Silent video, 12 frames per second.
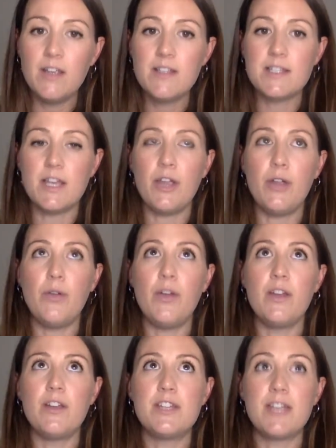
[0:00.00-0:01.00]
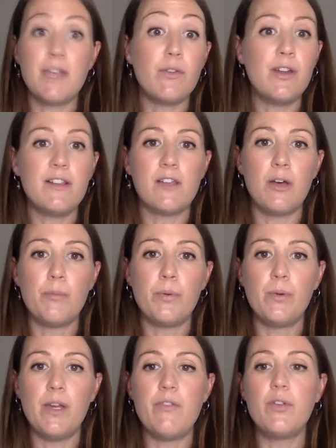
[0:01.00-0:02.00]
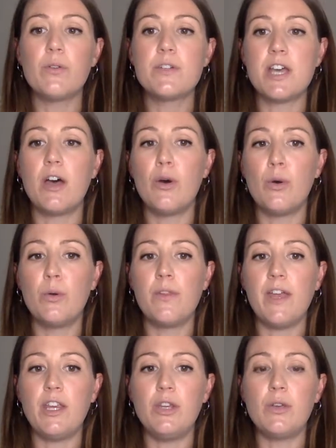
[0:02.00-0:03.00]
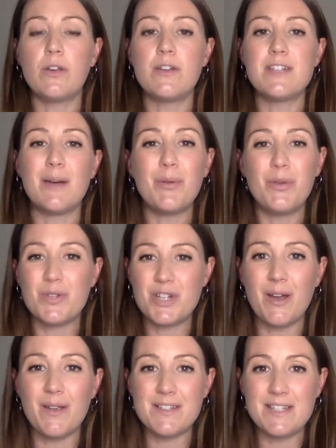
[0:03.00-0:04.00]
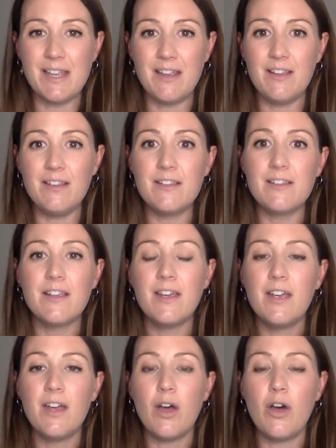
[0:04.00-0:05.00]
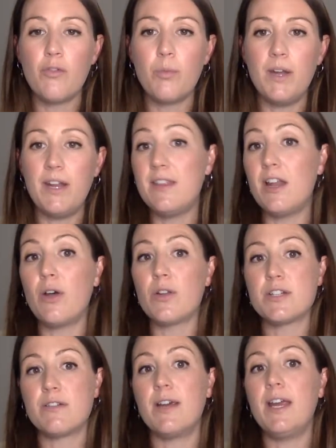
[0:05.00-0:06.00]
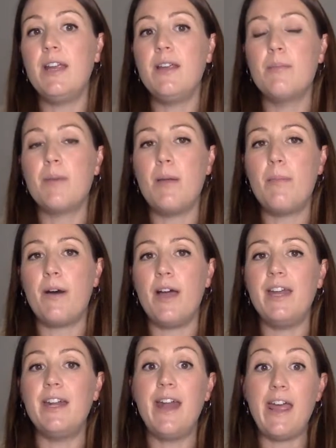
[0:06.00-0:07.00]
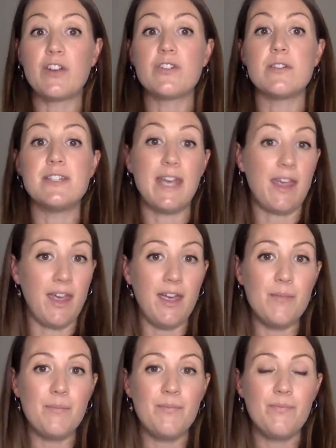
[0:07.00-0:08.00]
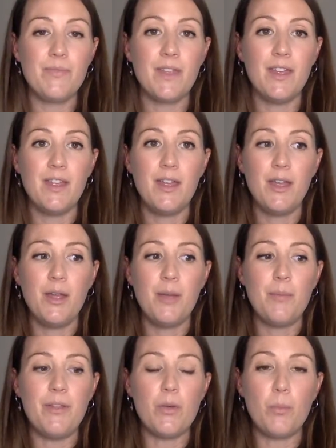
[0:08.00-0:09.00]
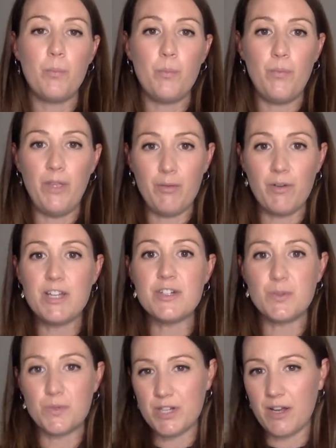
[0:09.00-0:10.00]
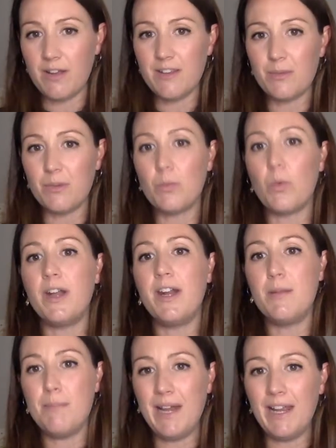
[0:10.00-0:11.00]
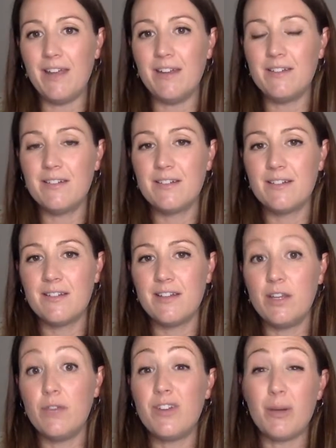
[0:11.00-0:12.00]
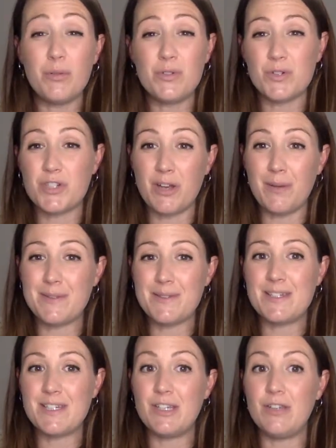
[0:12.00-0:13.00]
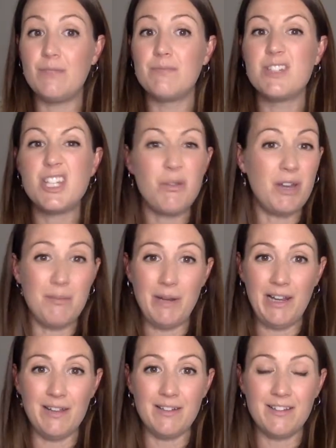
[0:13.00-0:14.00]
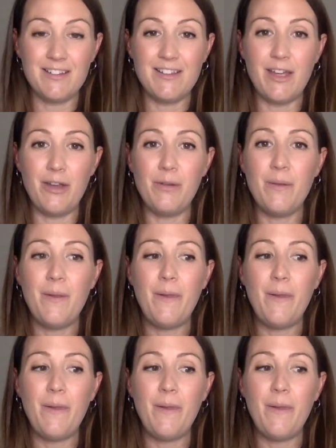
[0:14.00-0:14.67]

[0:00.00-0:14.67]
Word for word: So, to give you an example, if you're told that you could double your chances of winning the lottery by buying an extra ticket, but the, the original chance was one in a million, you've doubled your chance to two in a million. So,